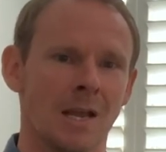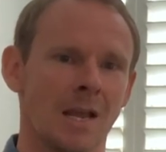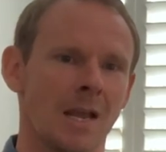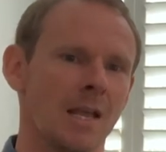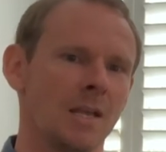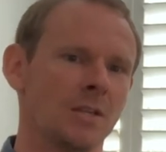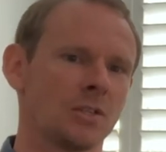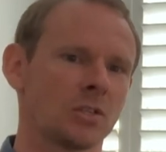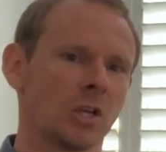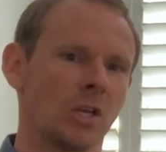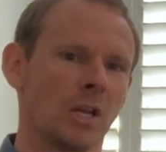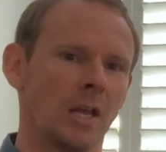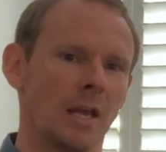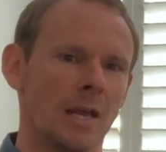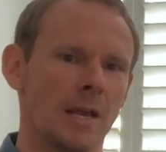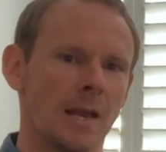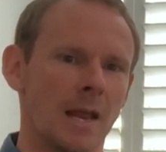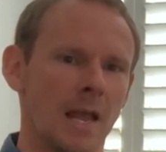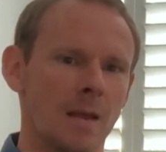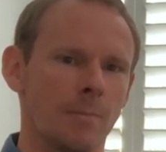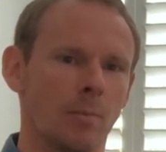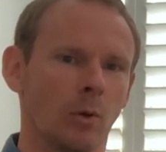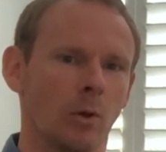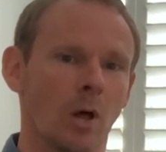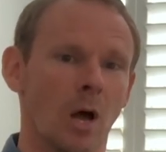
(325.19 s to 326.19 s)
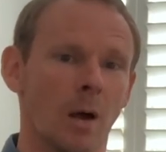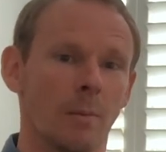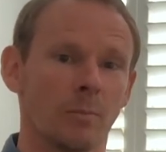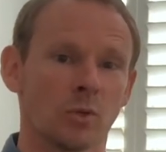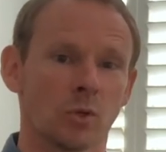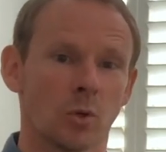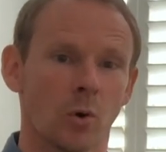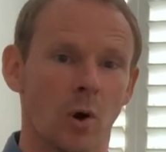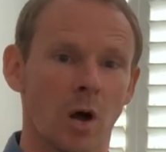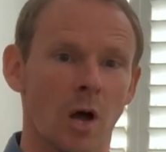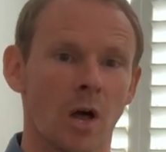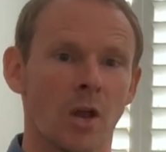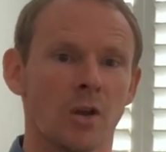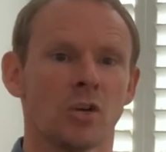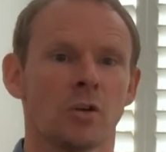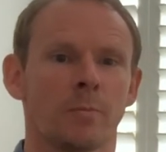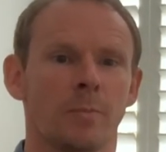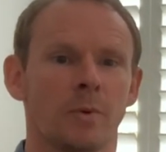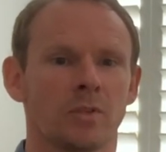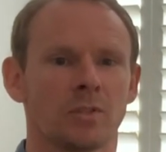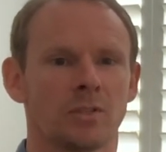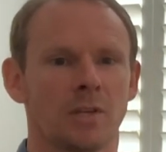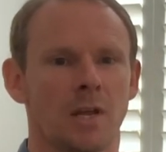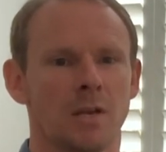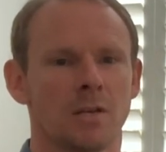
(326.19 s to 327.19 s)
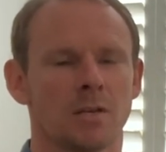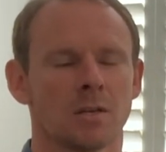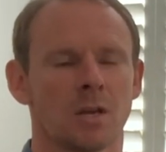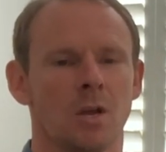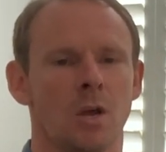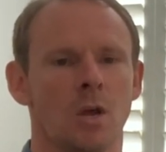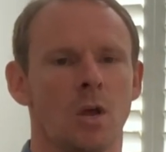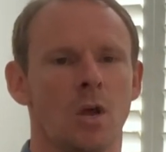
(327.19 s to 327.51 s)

is going to enable up to 100%